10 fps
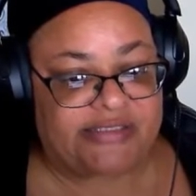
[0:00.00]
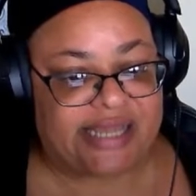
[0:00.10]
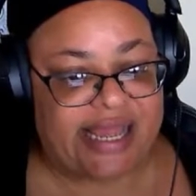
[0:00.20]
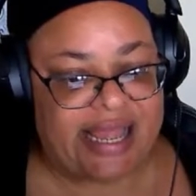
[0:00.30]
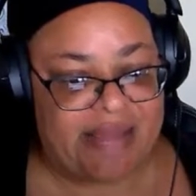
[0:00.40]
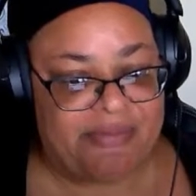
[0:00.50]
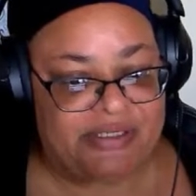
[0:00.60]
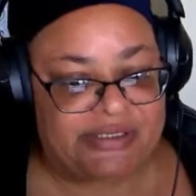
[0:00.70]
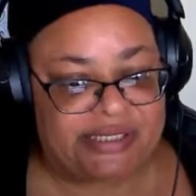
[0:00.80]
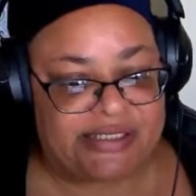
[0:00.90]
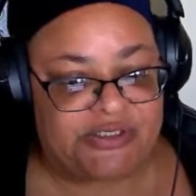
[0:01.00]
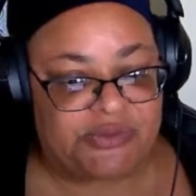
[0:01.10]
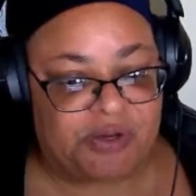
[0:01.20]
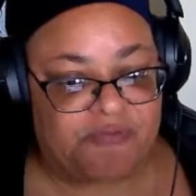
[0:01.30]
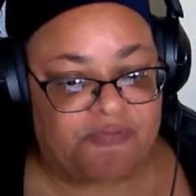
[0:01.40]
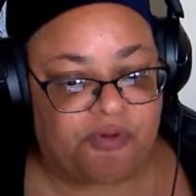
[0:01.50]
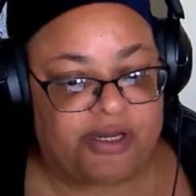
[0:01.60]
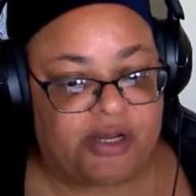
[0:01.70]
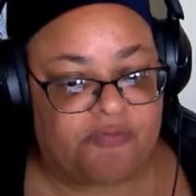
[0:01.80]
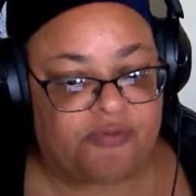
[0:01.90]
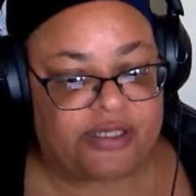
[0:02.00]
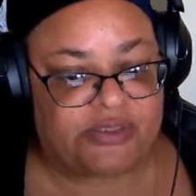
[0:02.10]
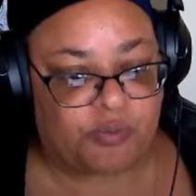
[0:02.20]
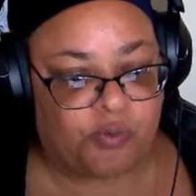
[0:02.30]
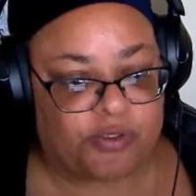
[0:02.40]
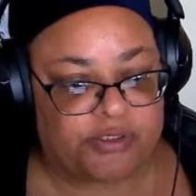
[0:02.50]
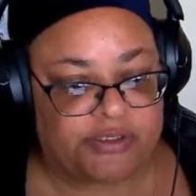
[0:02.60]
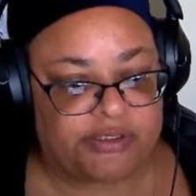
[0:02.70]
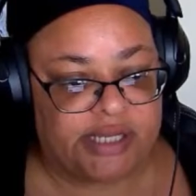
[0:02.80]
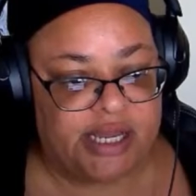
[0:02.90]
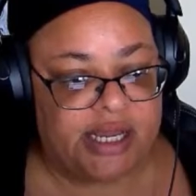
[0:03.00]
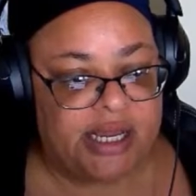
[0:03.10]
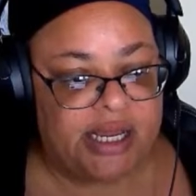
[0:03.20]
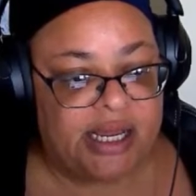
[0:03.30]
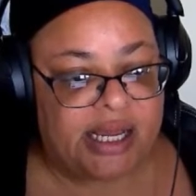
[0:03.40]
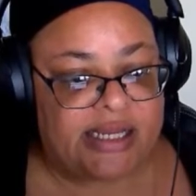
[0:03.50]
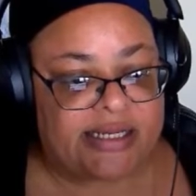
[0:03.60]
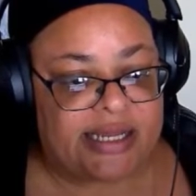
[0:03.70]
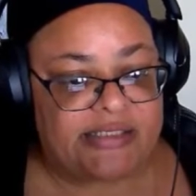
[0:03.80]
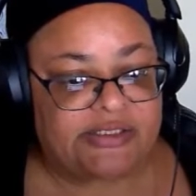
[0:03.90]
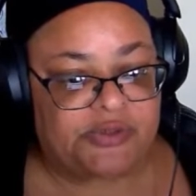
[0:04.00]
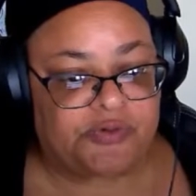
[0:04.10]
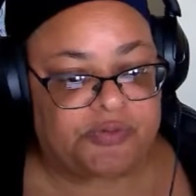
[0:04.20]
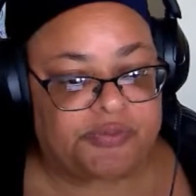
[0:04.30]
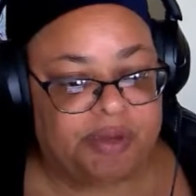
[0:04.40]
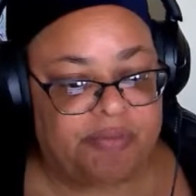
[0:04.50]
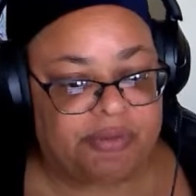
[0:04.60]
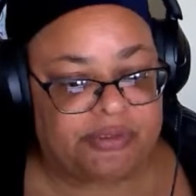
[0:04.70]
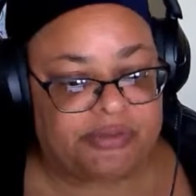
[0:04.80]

amnesty to avoid arrest warrants against the group's members,